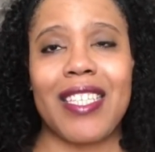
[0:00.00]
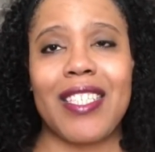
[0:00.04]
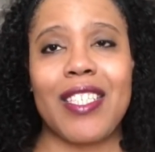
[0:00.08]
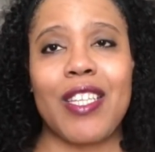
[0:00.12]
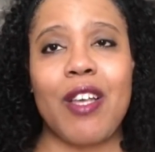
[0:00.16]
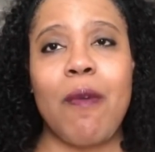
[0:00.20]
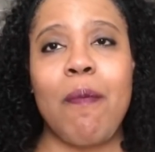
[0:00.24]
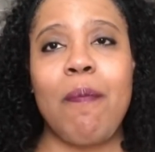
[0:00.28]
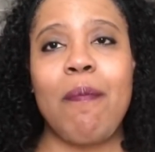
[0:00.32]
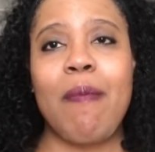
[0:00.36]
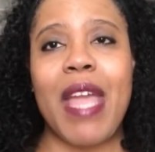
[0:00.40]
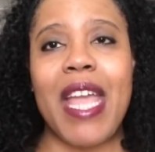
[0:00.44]

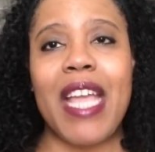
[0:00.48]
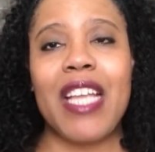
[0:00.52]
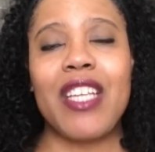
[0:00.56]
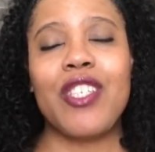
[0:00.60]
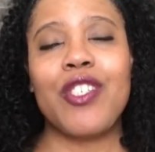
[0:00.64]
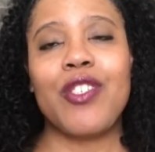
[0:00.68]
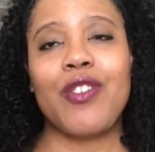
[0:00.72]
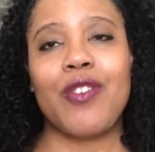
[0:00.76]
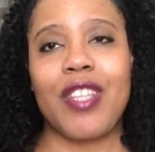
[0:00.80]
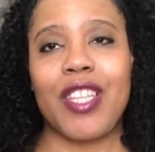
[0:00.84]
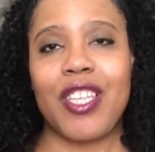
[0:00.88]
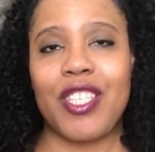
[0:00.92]
So make
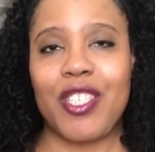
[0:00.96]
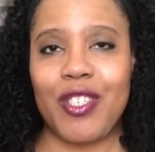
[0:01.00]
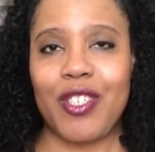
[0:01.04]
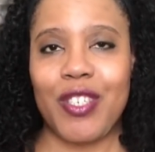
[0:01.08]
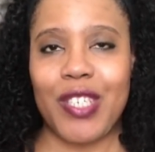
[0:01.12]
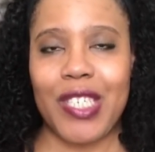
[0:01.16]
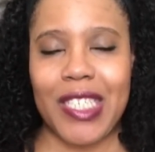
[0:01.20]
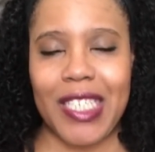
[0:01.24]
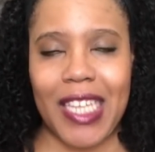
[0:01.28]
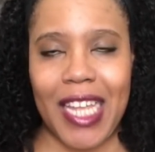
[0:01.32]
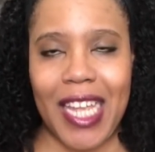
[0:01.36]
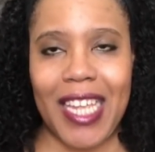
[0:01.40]
sure that
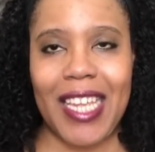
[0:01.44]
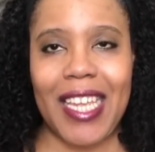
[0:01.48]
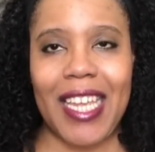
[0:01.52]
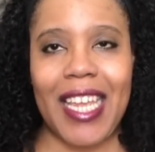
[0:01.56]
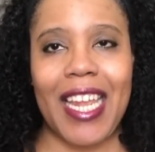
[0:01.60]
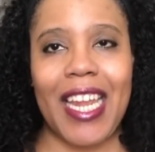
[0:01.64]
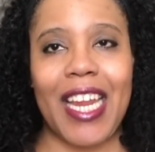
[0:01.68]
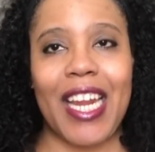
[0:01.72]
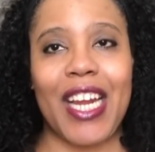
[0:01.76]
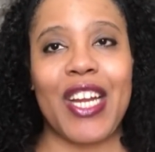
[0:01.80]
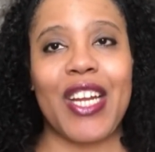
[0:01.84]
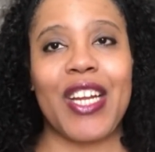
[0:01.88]
you're taking
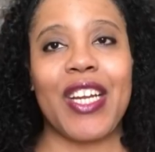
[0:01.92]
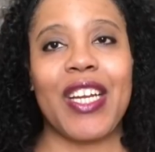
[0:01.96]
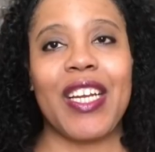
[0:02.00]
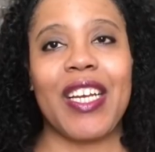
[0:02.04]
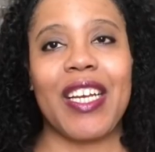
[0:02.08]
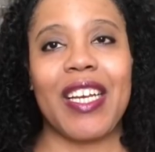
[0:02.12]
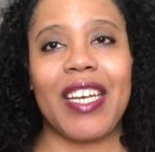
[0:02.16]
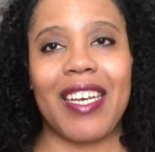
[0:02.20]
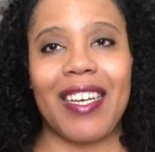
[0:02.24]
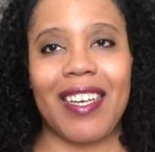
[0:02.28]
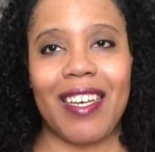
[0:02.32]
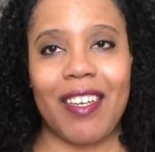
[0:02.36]
care
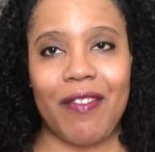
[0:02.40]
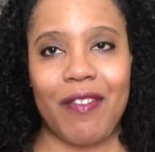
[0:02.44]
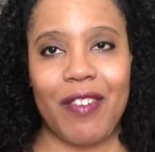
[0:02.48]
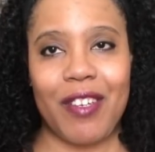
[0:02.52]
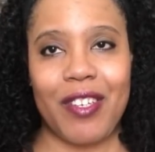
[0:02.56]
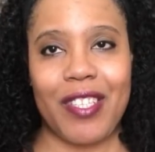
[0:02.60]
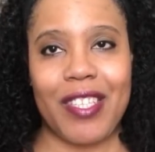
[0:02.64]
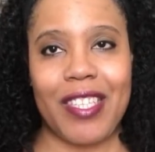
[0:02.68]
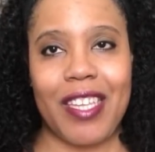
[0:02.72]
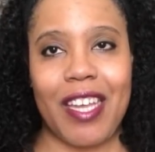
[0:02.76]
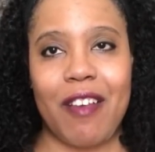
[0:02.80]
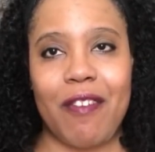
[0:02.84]
of
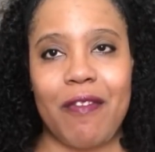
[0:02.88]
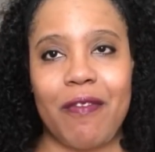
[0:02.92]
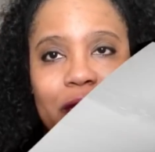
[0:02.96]
yourself.